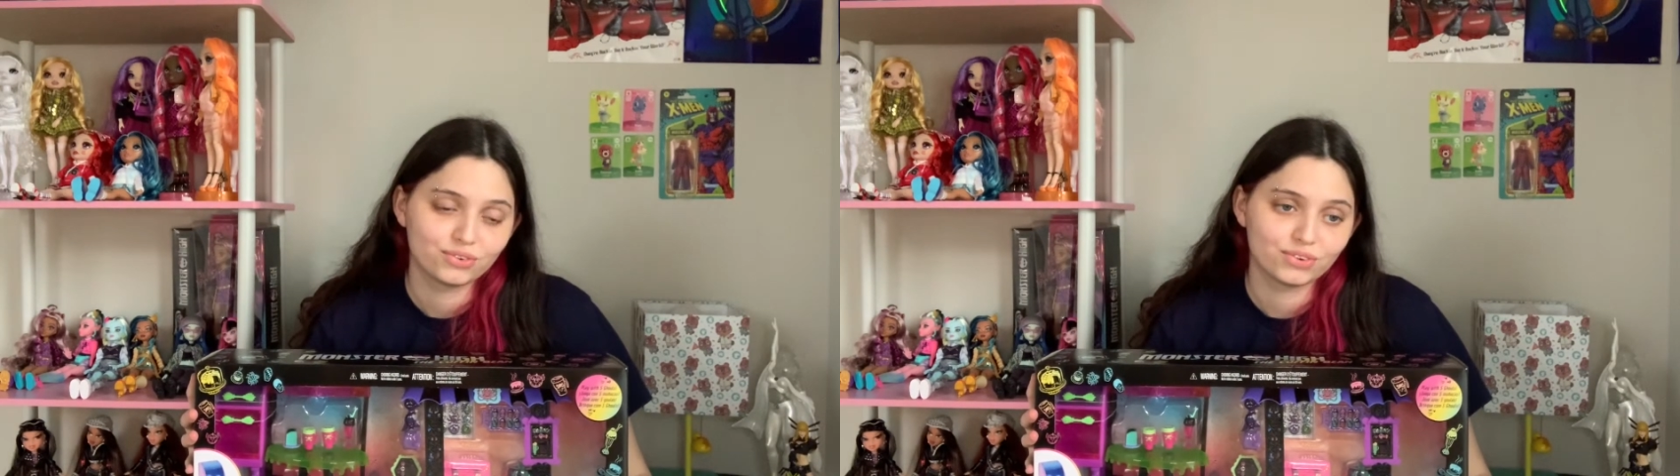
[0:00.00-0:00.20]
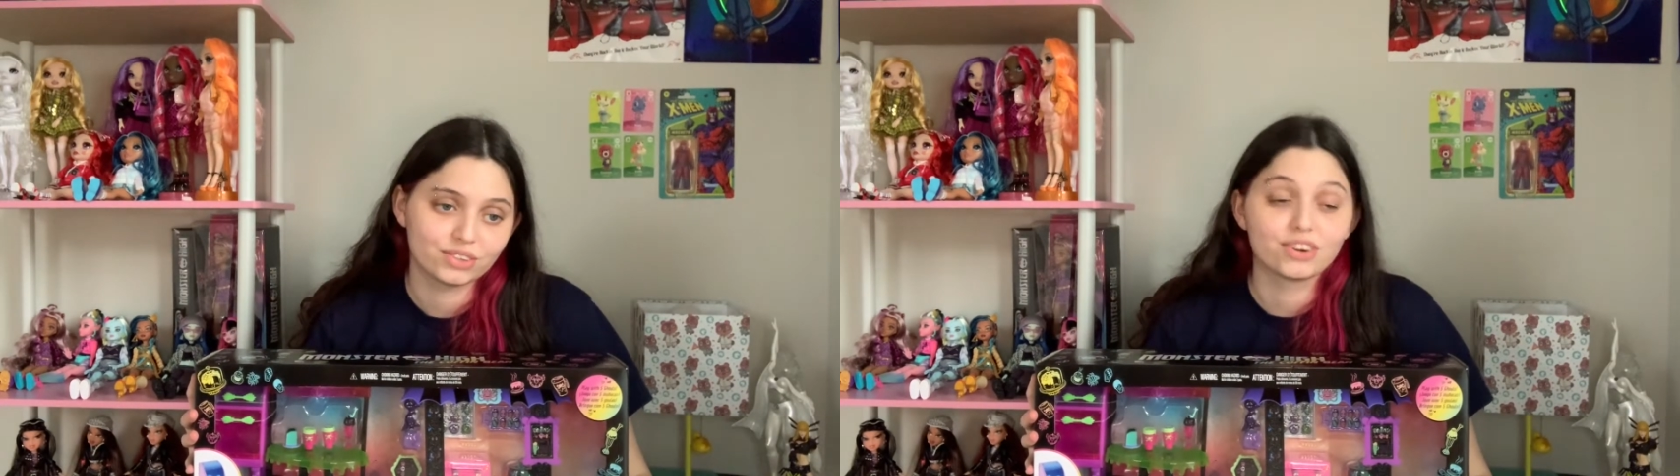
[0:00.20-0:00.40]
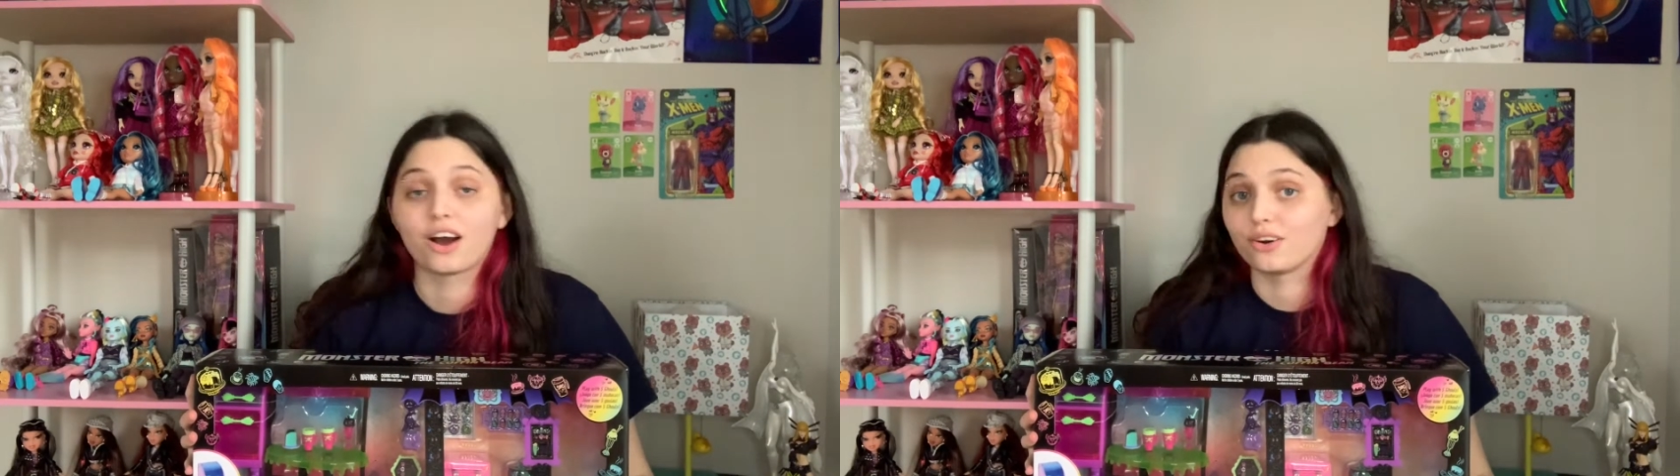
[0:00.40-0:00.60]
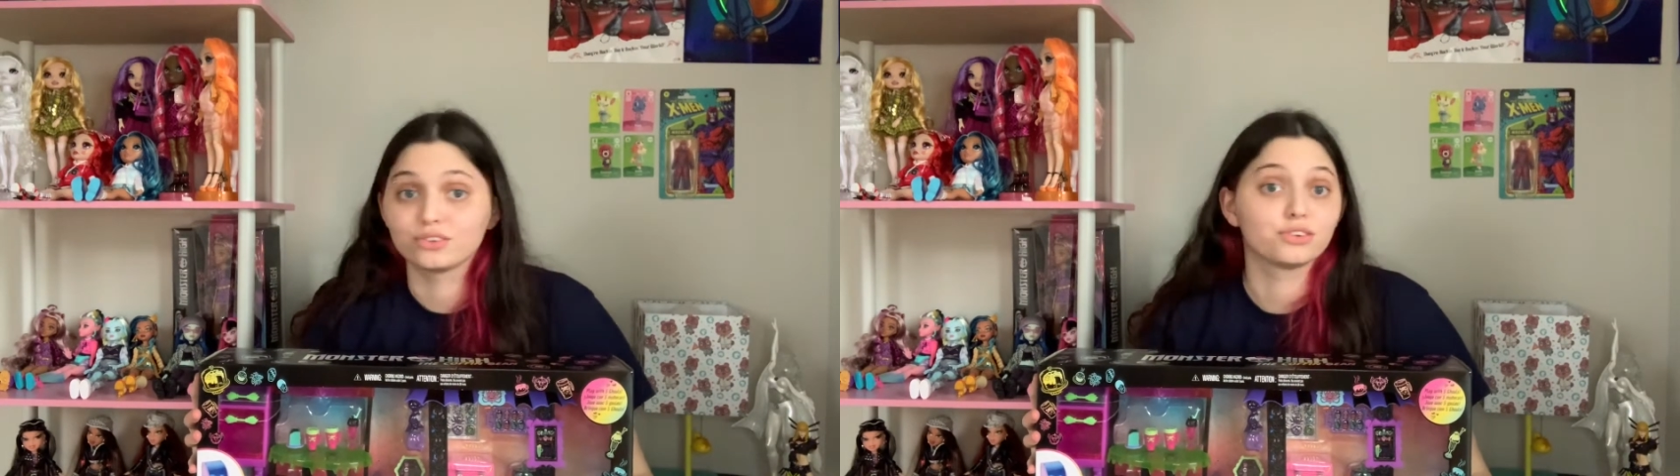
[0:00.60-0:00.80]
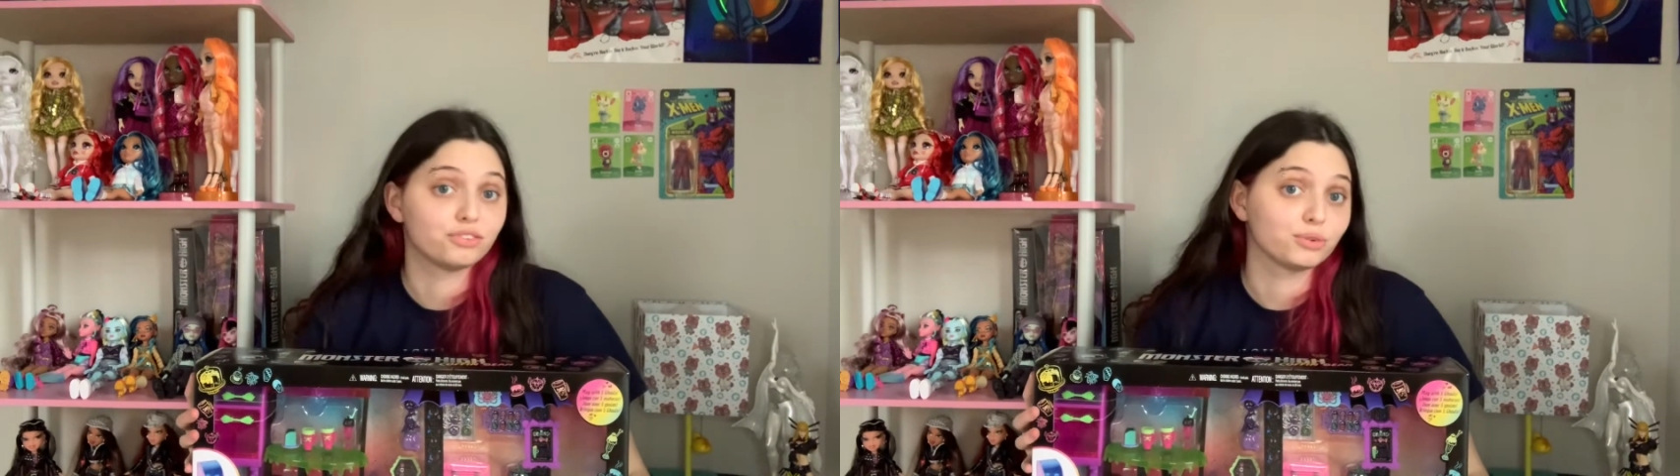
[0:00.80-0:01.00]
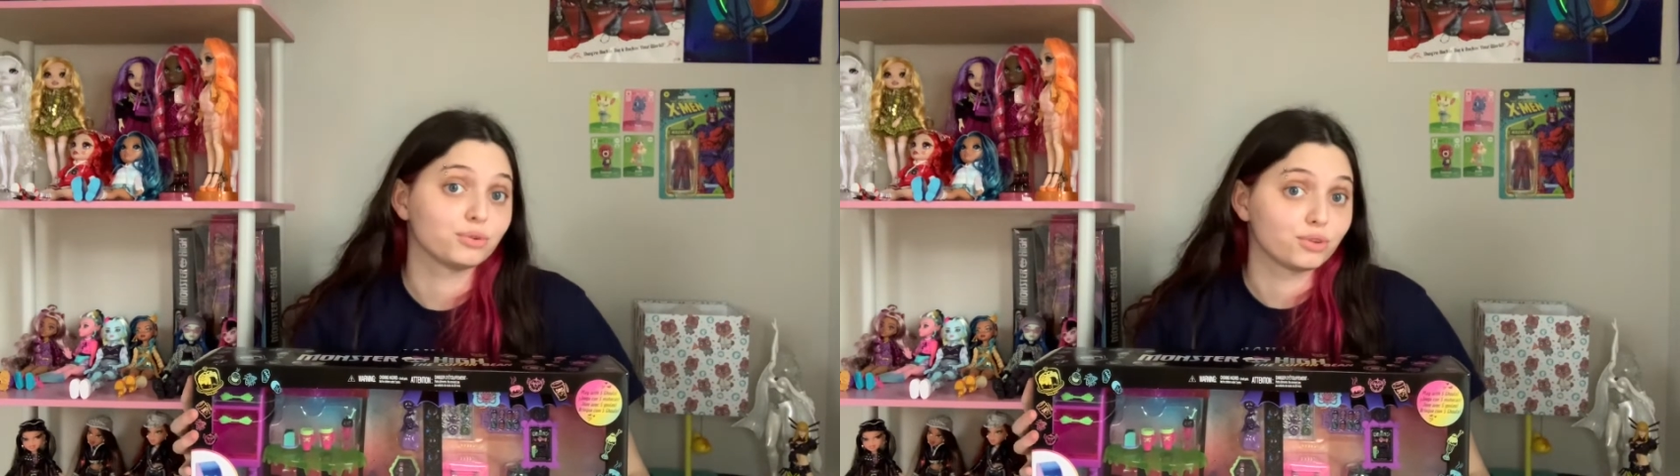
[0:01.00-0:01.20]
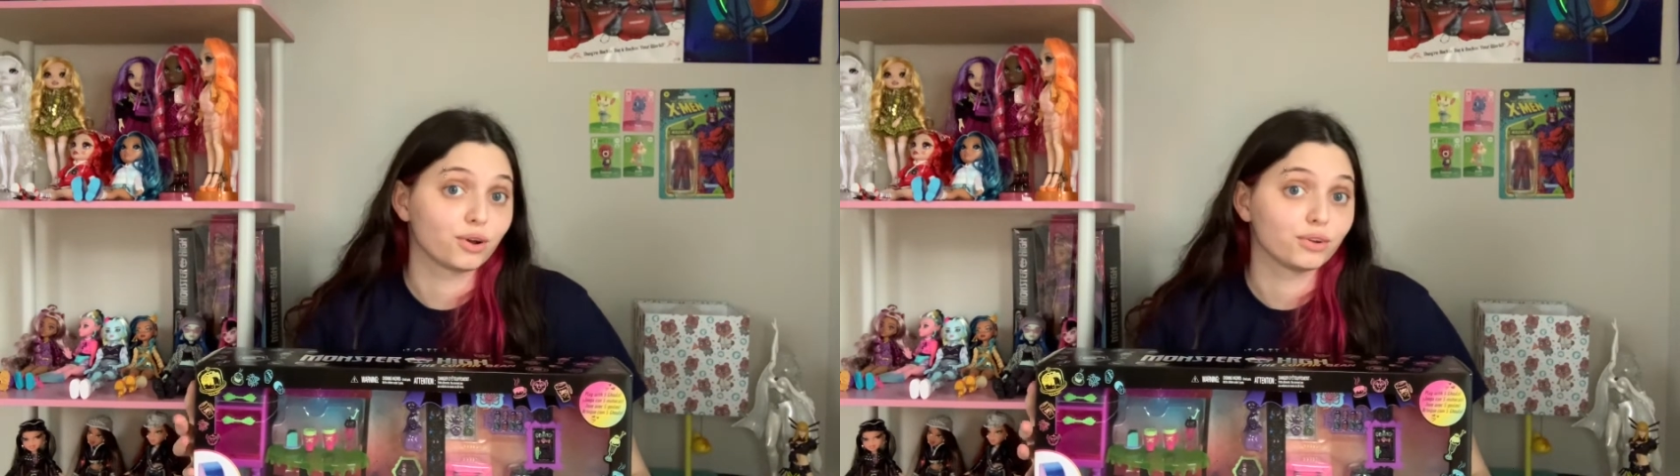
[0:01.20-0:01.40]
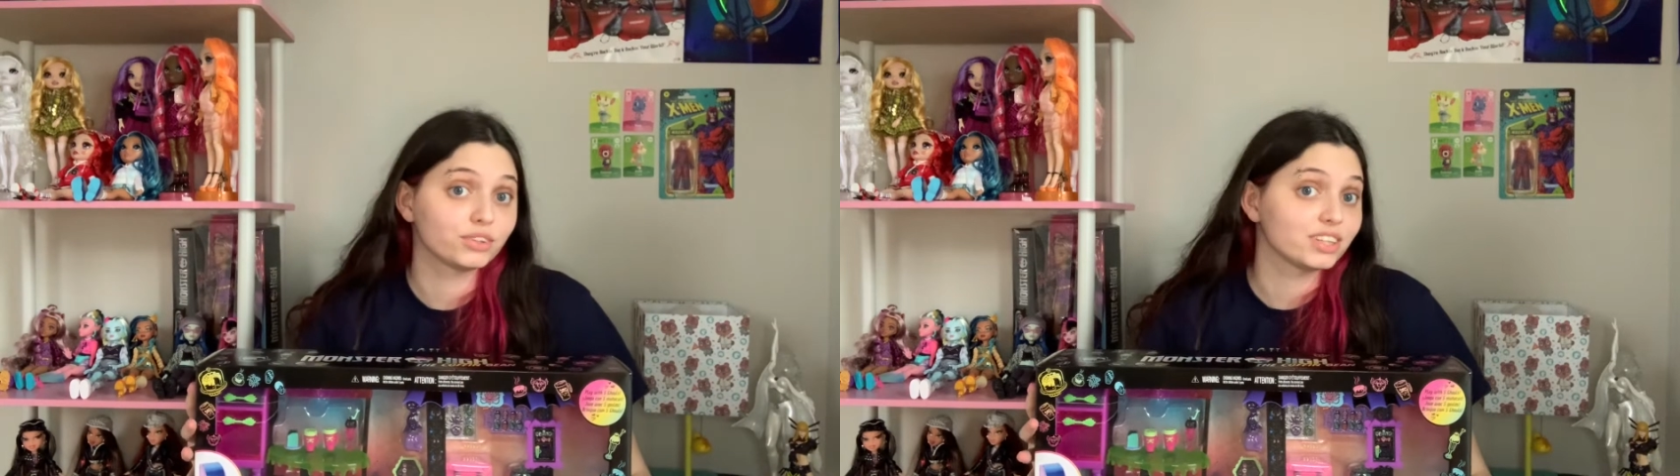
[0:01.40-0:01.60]
it's not also filled with
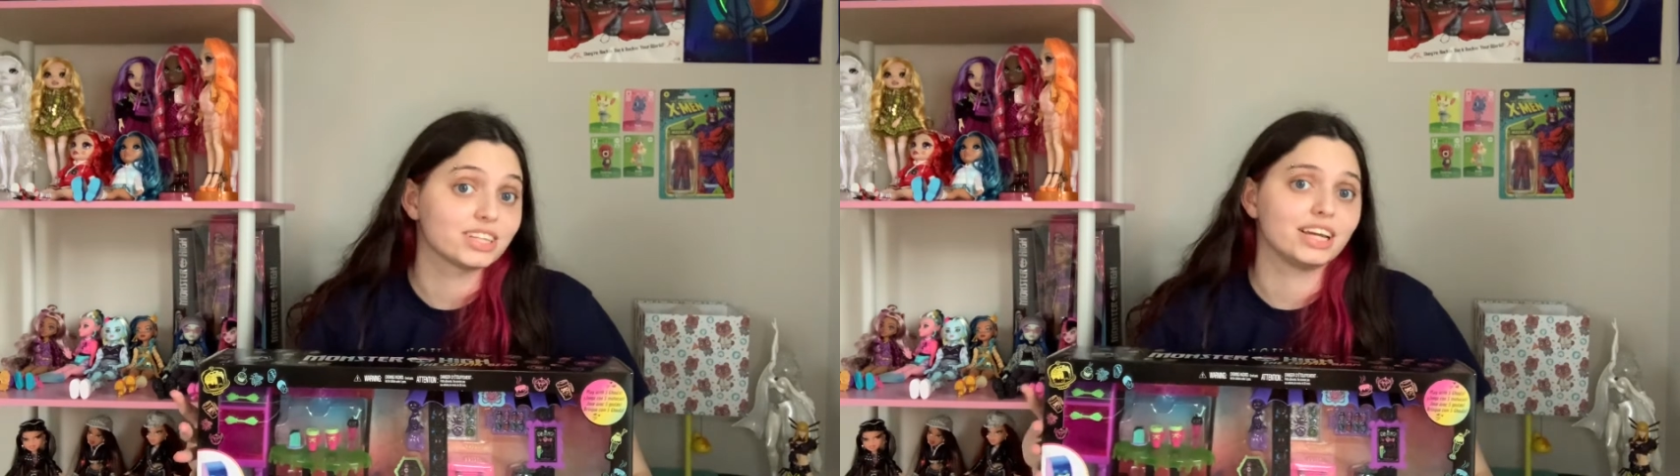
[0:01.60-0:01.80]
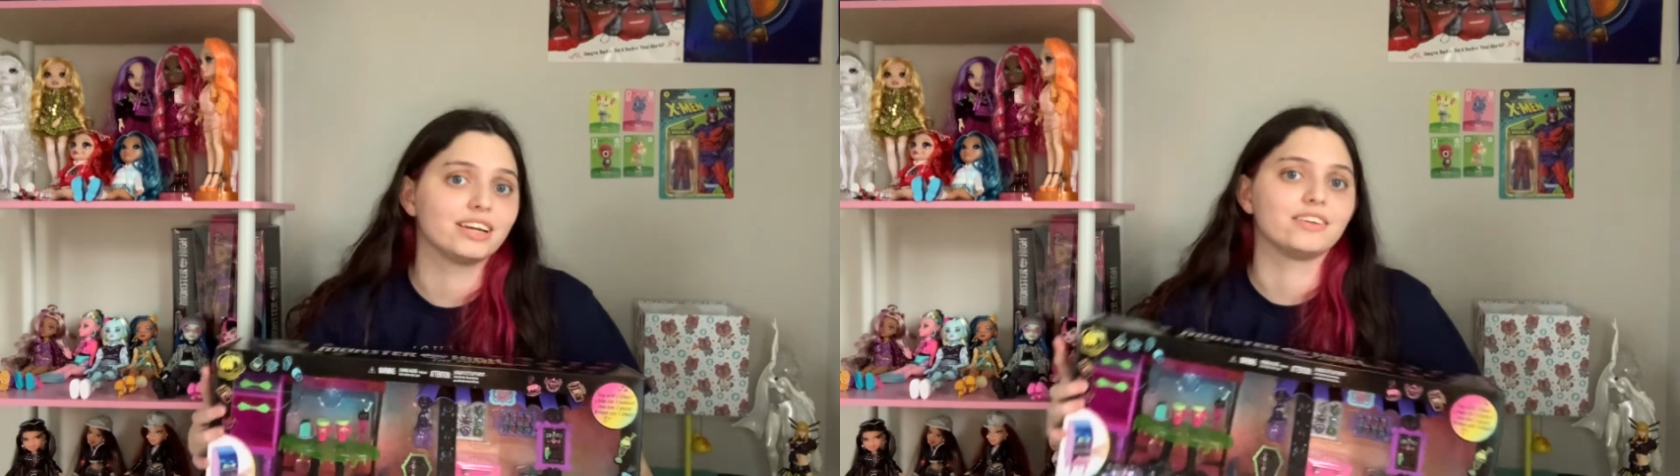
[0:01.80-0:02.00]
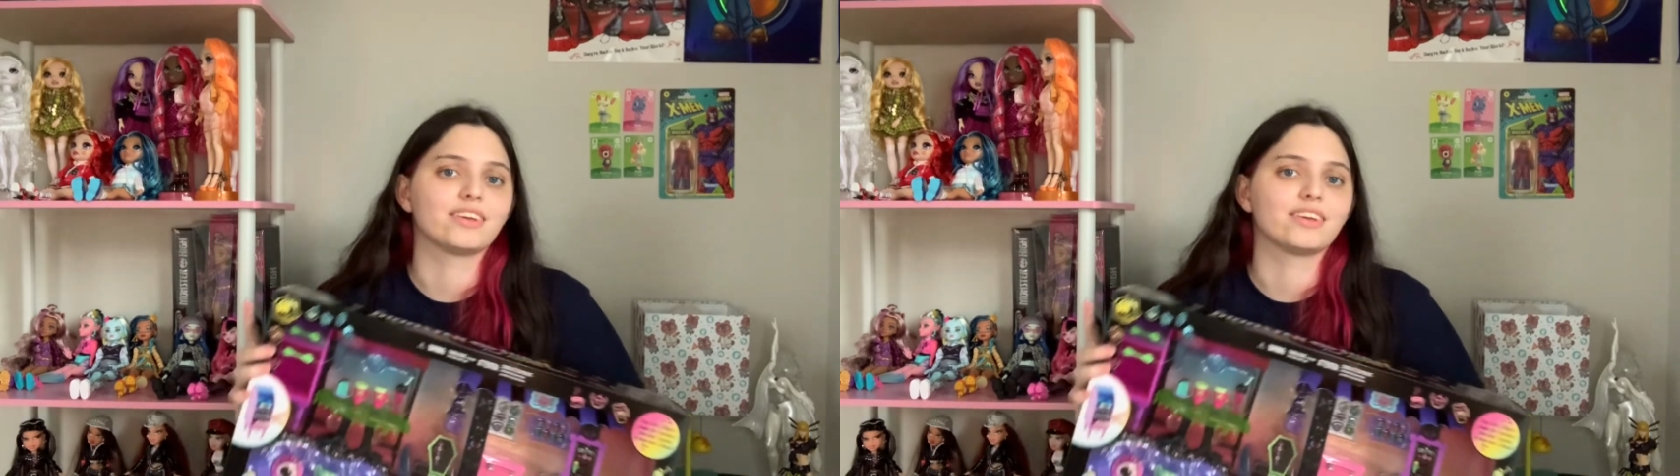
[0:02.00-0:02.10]
dolls, because it is,